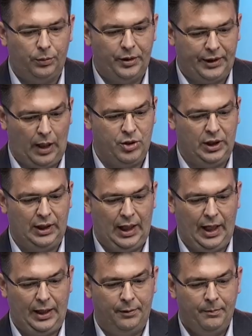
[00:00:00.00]
from the timesheet
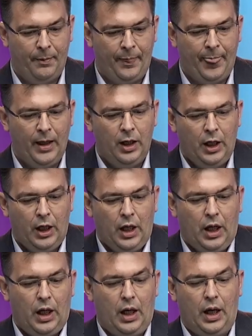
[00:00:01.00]
line.
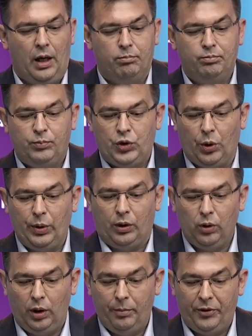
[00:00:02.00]

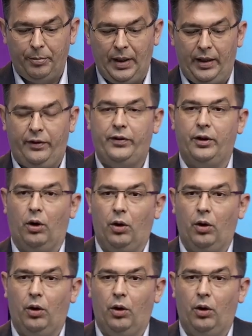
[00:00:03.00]
Showing columns based